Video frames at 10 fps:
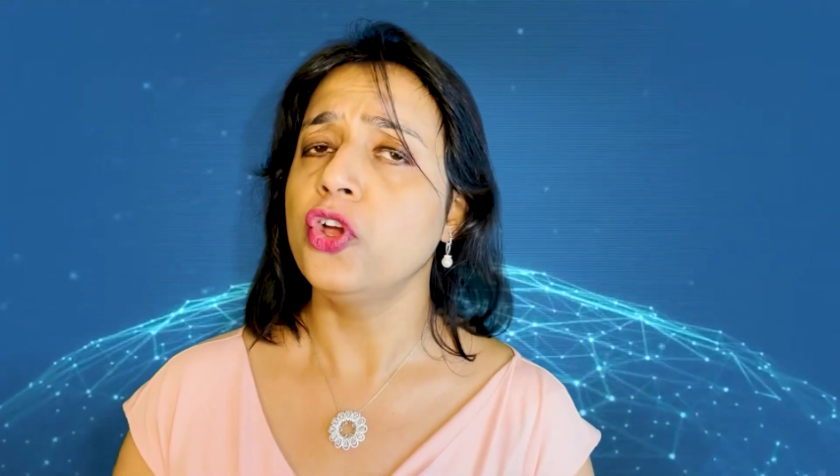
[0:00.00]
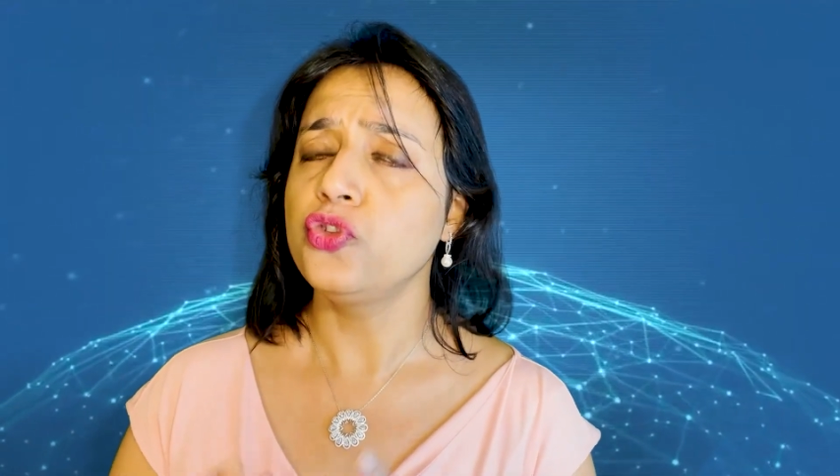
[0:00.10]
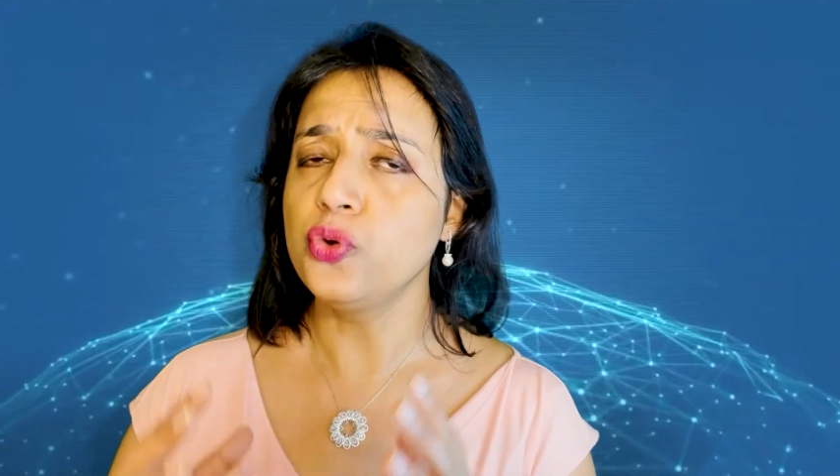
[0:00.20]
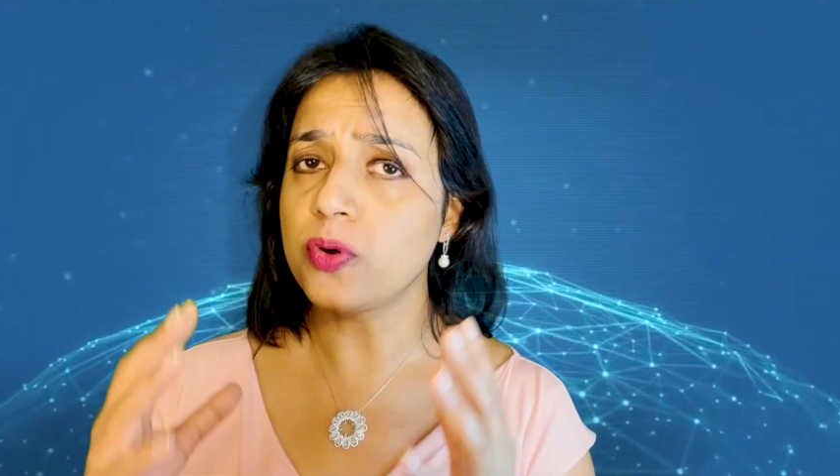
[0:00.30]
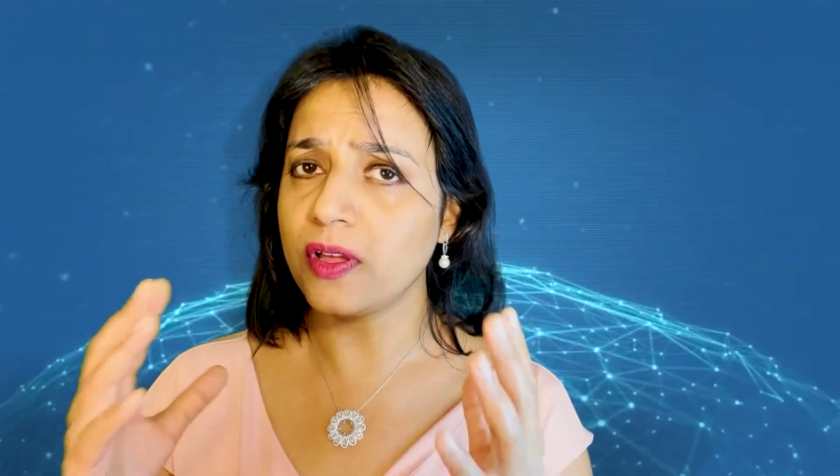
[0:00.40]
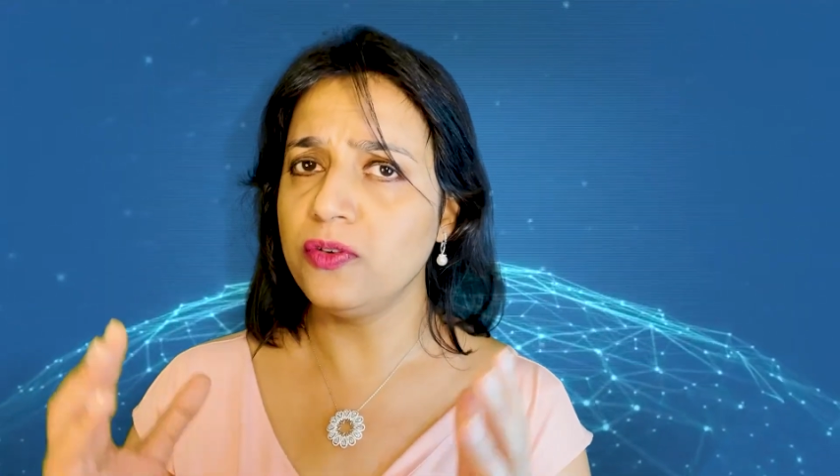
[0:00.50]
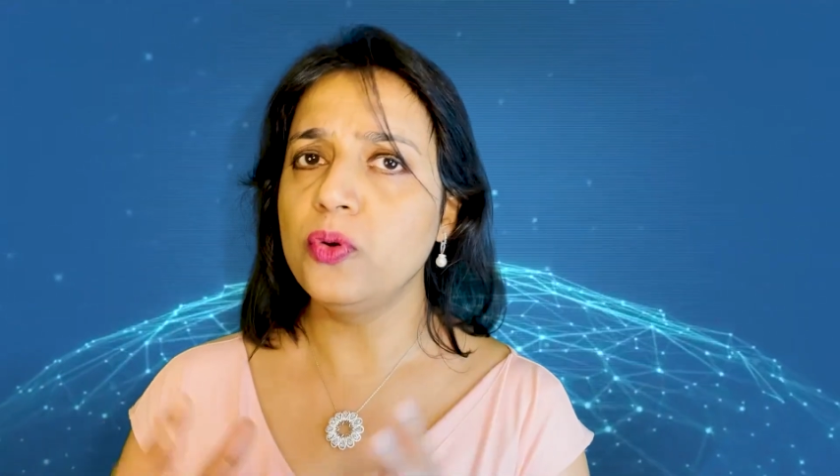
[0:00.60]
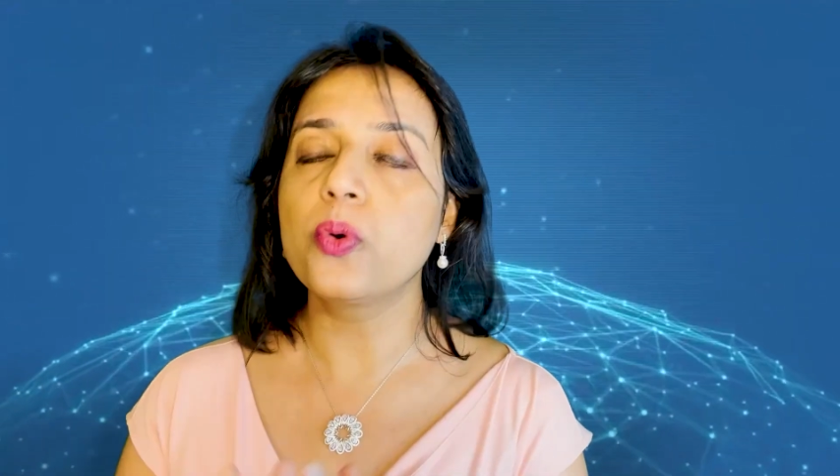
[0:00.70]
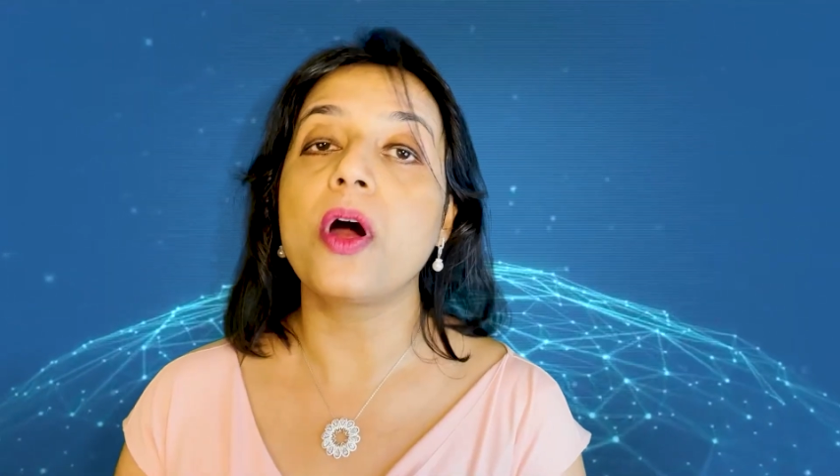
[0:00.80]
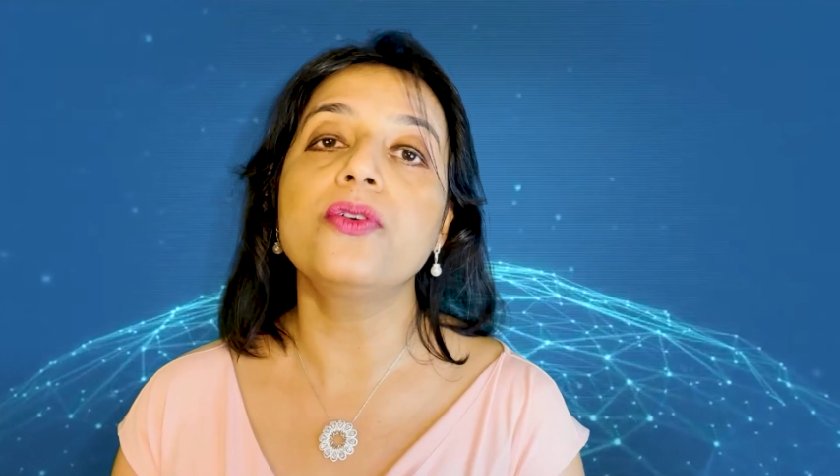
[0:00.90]
you can
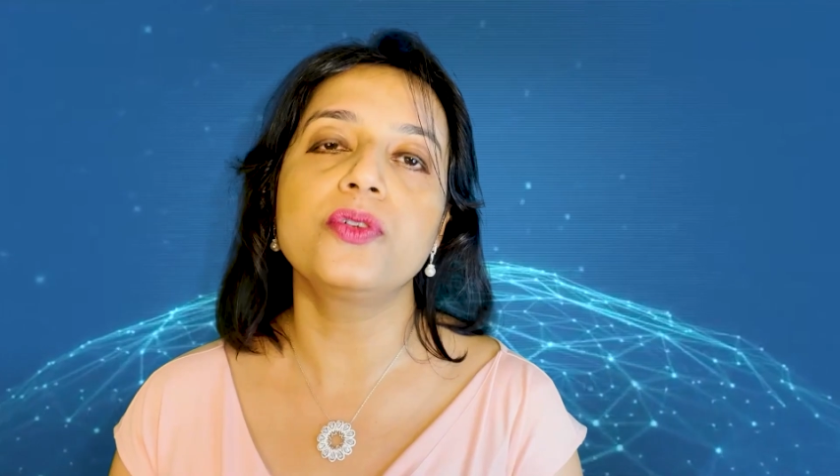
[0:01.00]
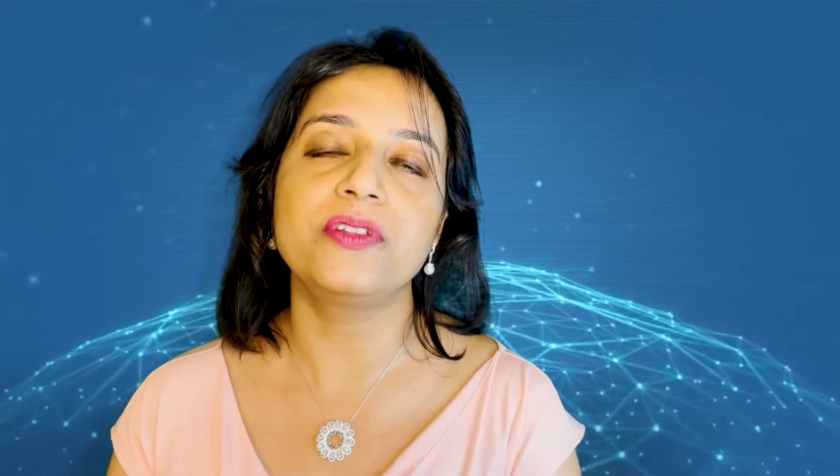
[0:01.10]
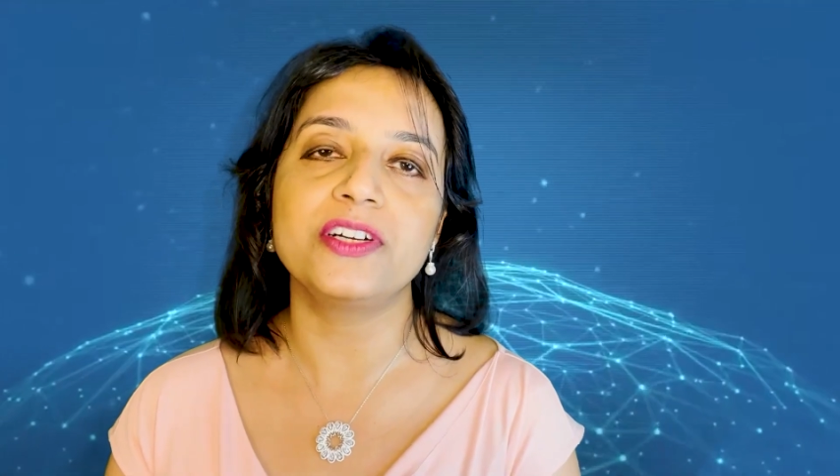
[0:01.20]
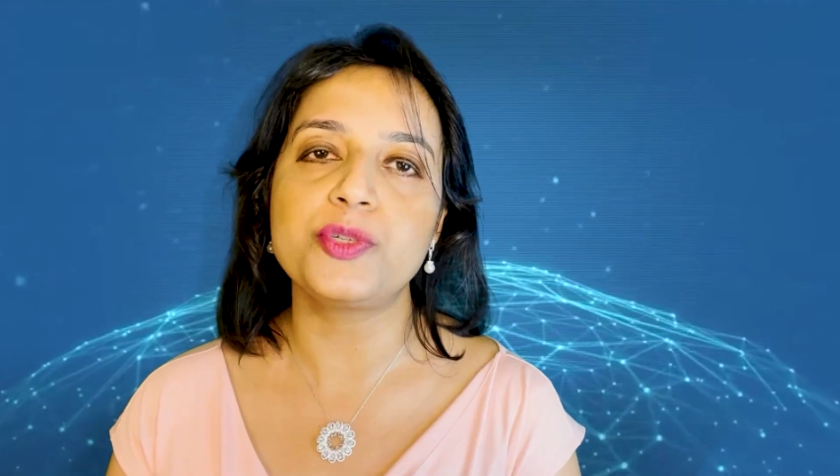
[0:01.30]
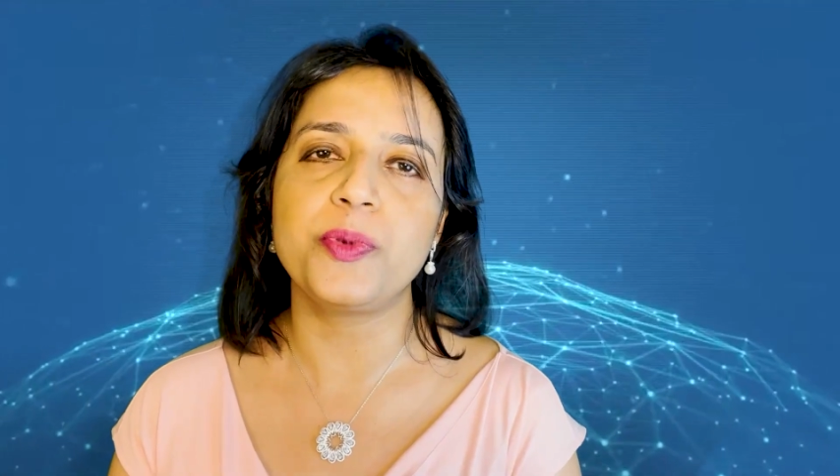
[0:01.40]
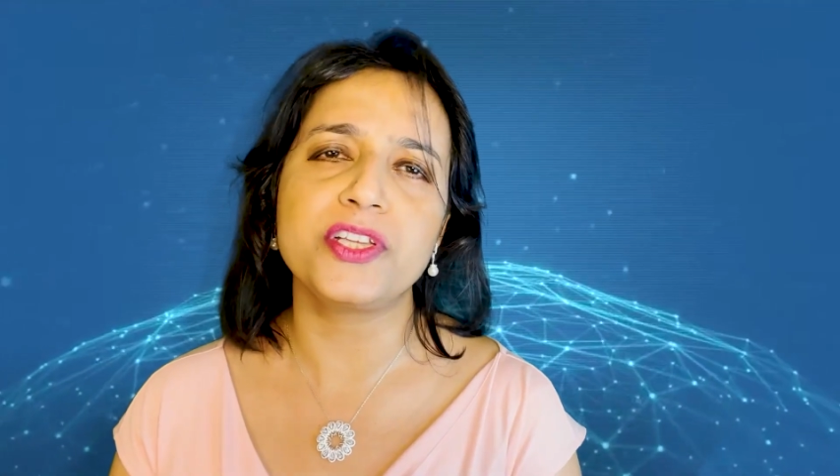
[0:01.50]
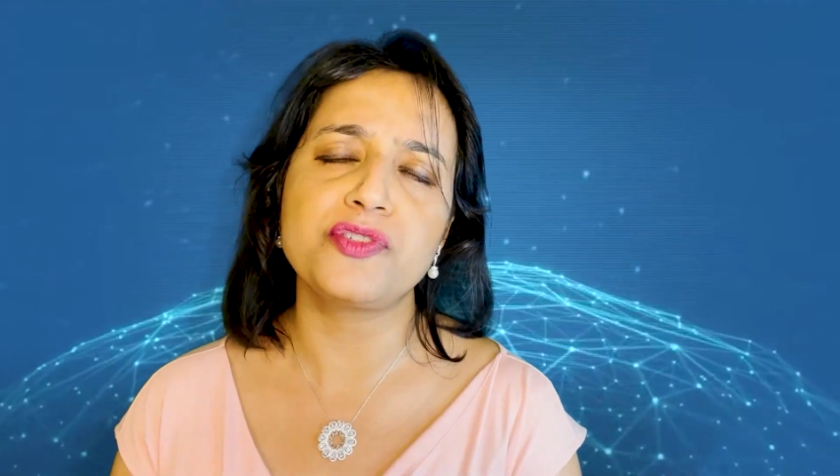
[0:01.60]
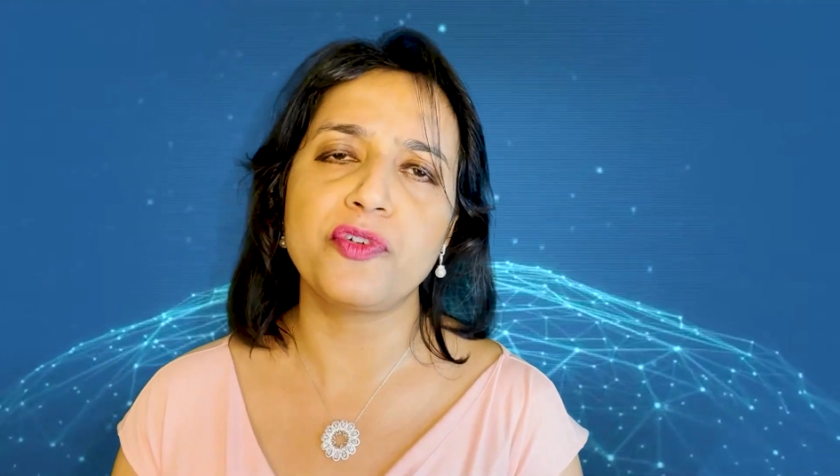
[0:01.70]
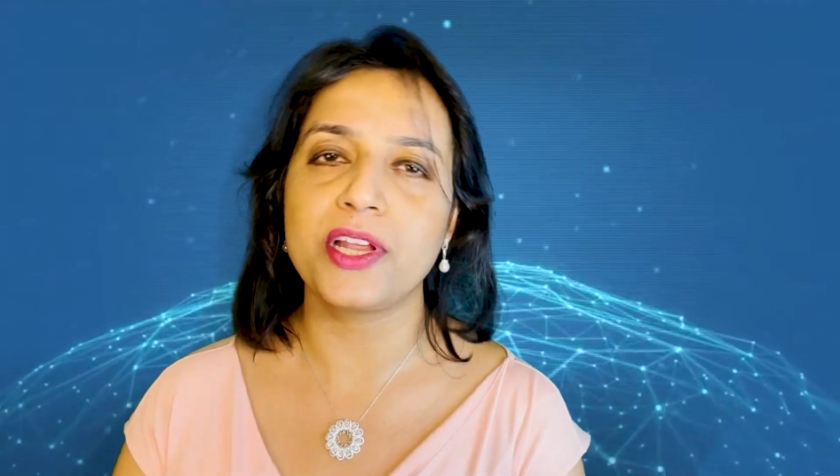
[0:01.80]
look out to that space for